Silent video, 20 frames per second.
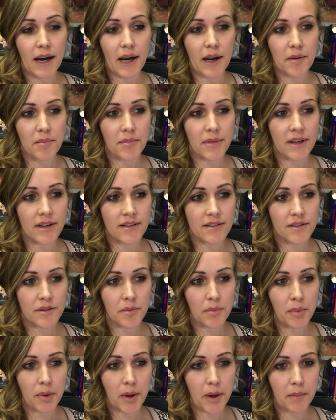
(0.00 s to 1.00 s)
I miss
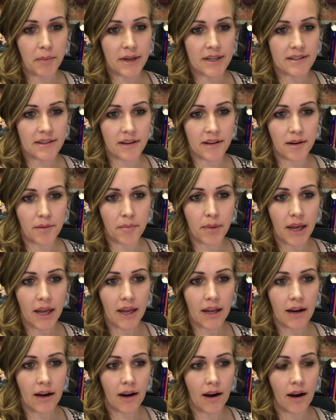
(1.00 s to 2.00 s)
putting my son to
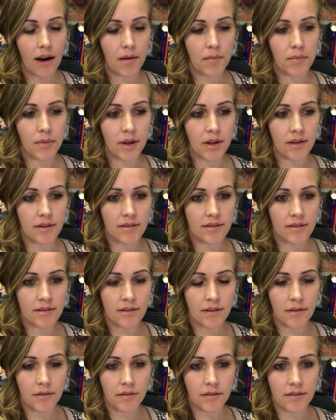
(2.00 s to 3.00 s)
bed. I miss
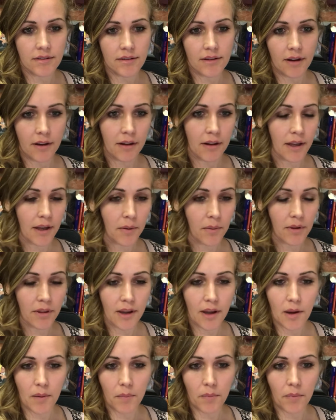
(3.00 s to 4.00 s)
snuggling
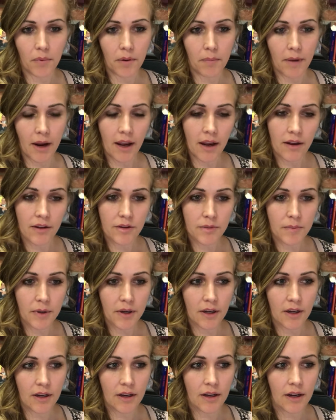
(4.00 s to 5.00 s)
with him and my
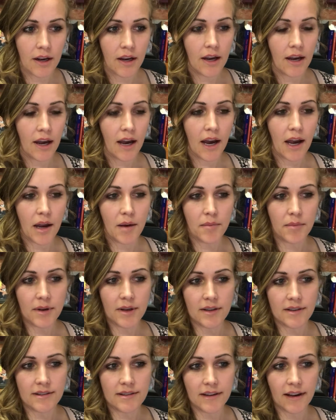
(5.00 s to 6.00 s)
husband. I
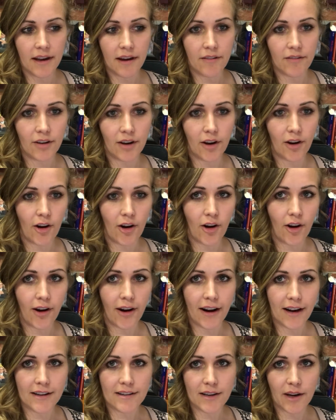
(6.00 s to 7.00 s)
miss having our
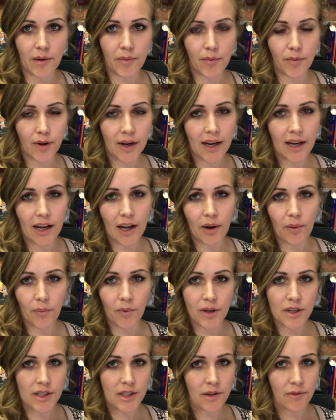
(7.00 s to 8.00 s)
nighttime reading,
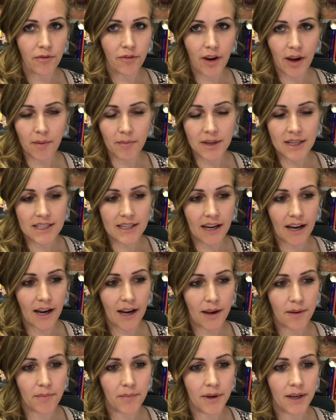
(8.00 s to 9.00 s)
worship, family
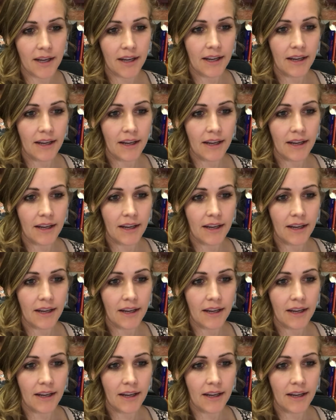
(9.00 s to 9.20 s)
time.